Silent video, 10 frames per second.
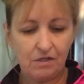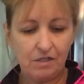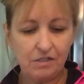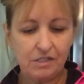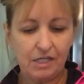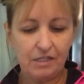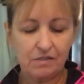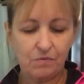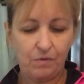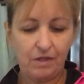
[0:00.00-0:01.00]
are
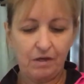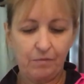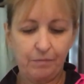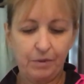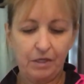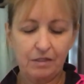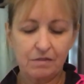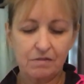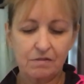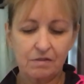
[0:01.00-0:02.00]
dates without
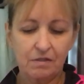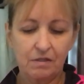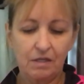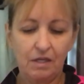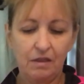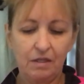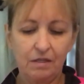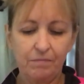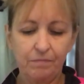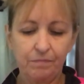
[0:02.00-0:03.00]
pits in
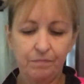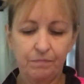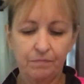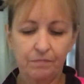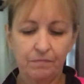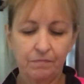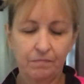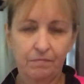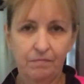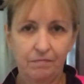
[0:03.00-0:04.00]
them,
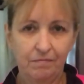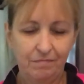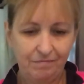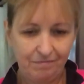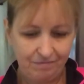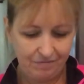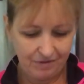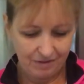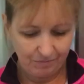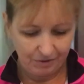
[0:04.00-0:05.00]
I
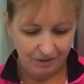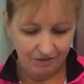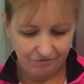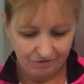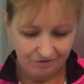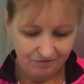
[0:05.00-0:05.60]
believe.